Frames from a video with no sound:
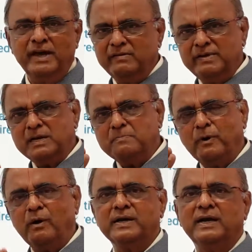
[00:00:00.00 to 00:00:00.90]
Very, very
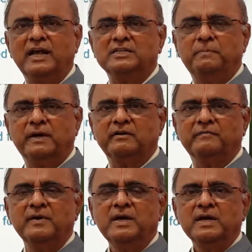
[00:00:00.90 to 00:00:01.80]
important aspect
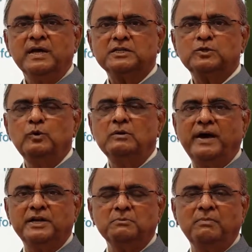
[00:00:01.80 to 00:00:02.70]
of a school
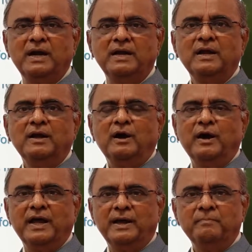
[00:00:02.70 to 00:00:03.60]
management
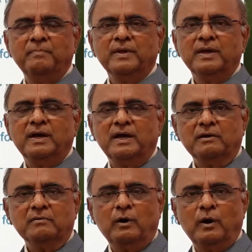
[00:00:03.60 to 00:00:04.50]
or
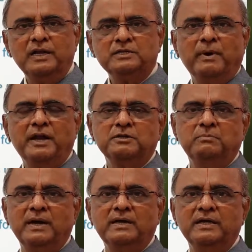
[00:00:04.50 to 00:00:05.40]
a college
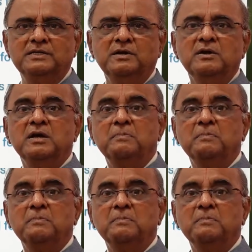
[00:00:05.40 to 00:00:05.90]
management is